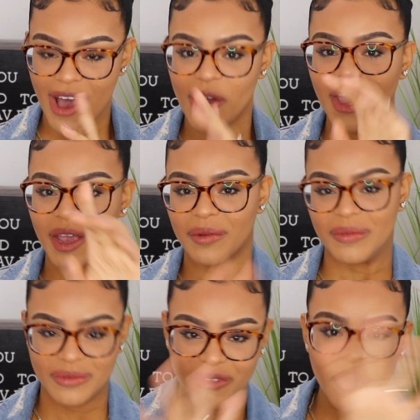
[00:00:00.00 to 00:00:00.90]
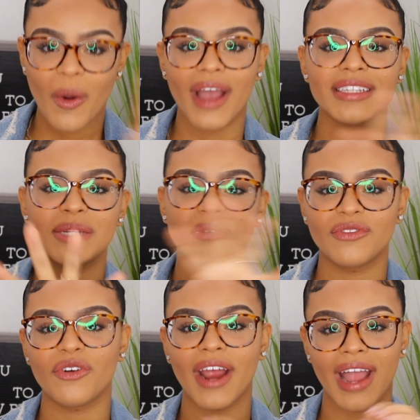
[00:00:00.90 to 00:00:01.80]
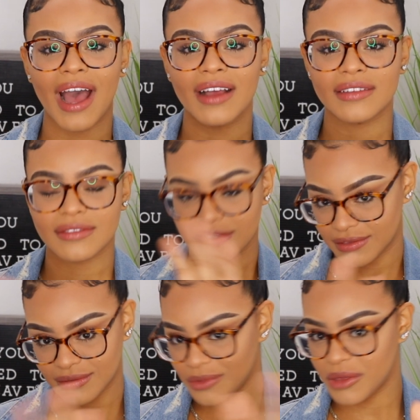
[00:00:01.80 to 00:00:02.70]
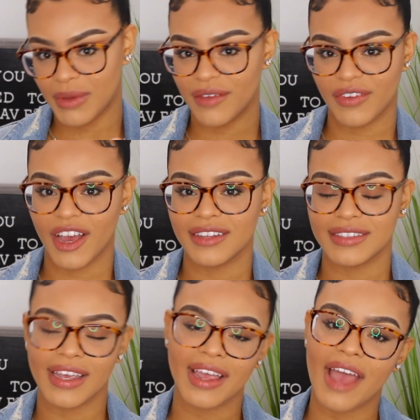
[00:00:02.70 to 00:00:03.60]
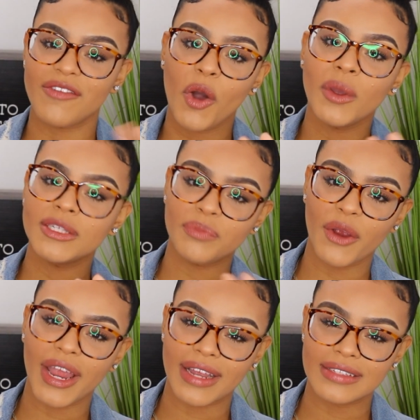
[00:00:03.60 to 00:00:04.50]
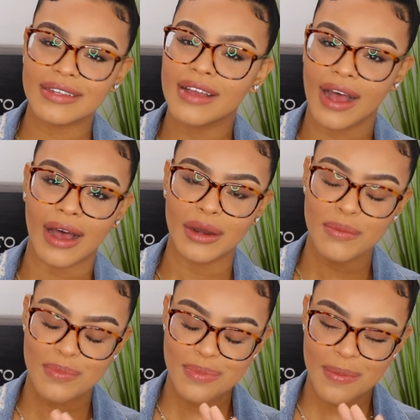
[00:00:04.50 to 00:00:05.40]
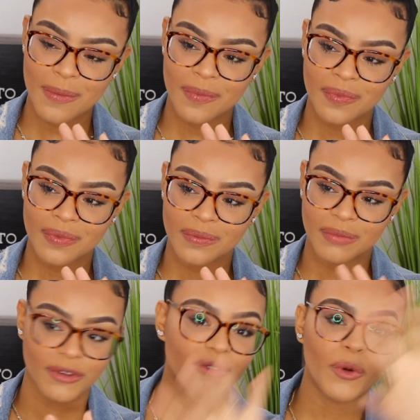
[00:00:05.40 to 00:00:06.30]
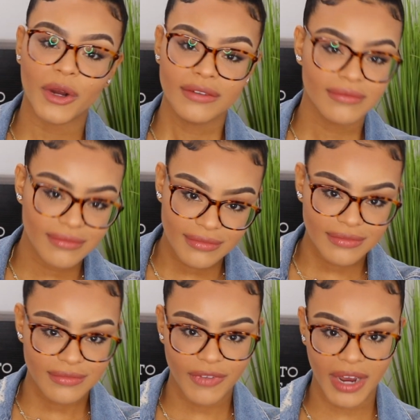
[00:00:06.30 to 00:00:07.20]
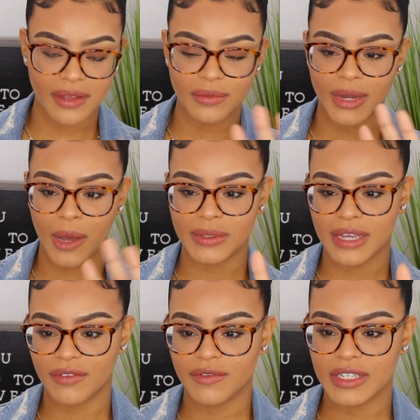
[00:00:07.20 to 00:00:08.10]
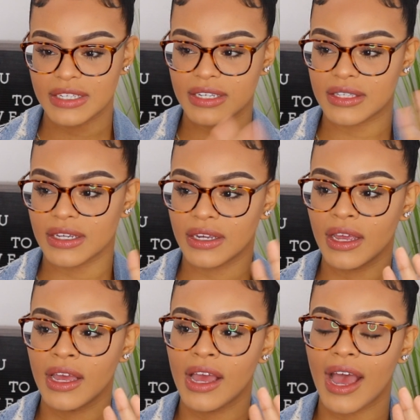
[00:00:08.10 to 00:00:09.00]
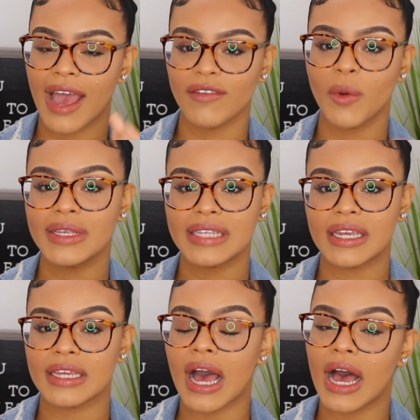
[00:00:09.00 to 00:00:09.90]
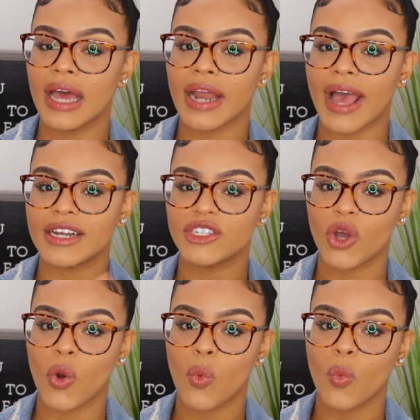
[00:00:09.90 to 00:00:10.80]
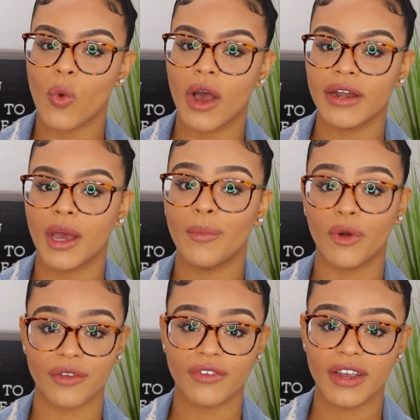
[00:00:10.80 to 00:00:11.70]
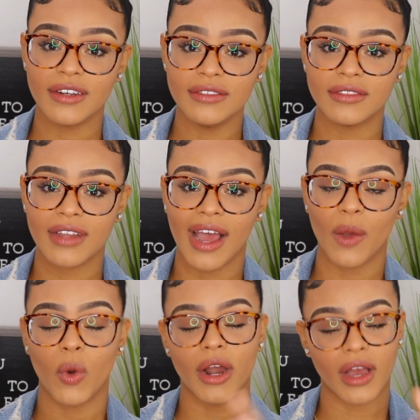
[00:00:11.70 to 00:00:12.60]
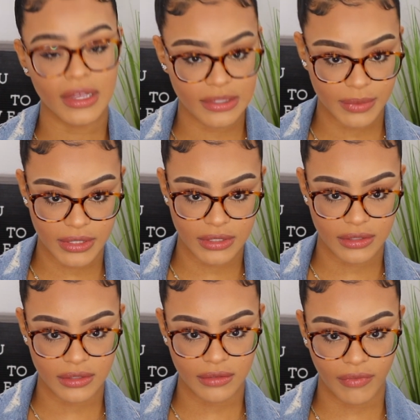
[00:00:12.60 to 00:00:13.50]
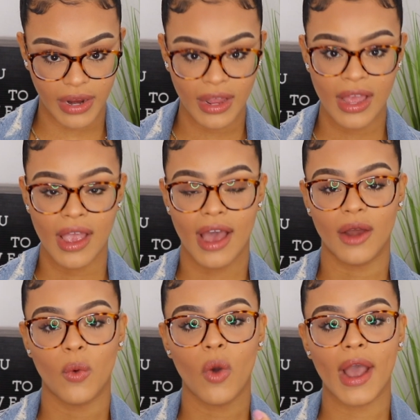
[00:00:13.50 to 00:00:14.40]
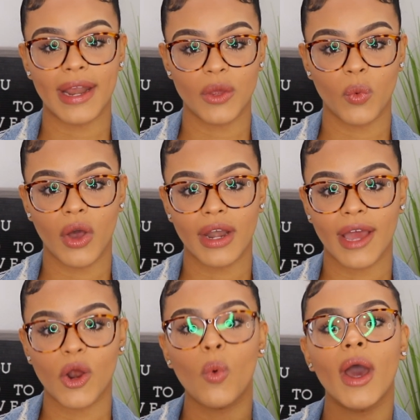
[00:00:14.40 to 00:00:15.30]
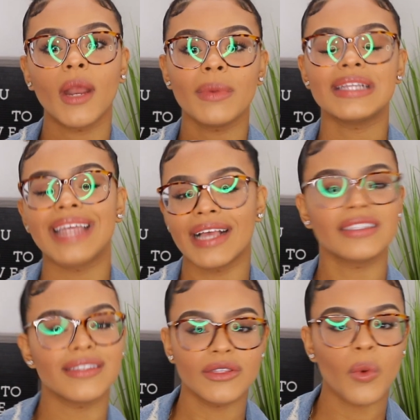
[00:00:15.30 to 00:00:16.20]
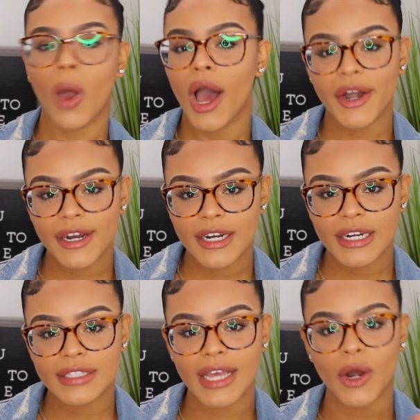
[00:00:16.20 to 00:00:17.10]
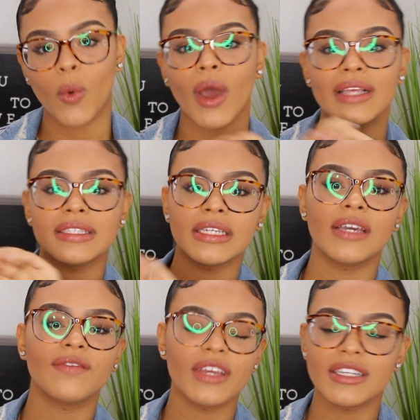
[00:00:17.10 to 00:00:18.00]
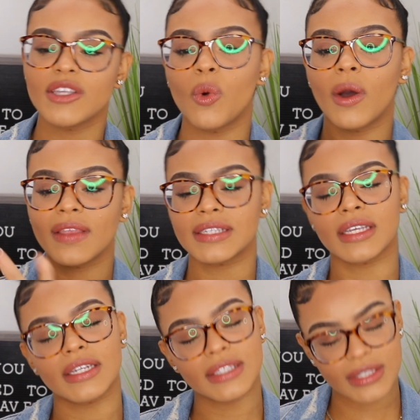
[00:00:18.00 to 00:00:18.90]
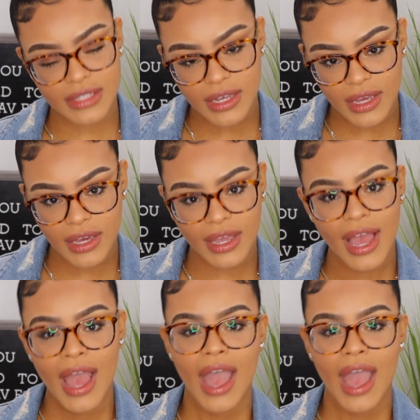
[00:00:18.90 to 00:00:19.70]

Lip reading: Okay, rewind to before I got with my fiance. I've always prayed to God before, right? When I was like 15, 16. I've always said, God, I don't want a boyfriend. I want a husband, right? I don't want anyone. I don't want to be testing the waters. I don't want to see if he's the one that's going to stick.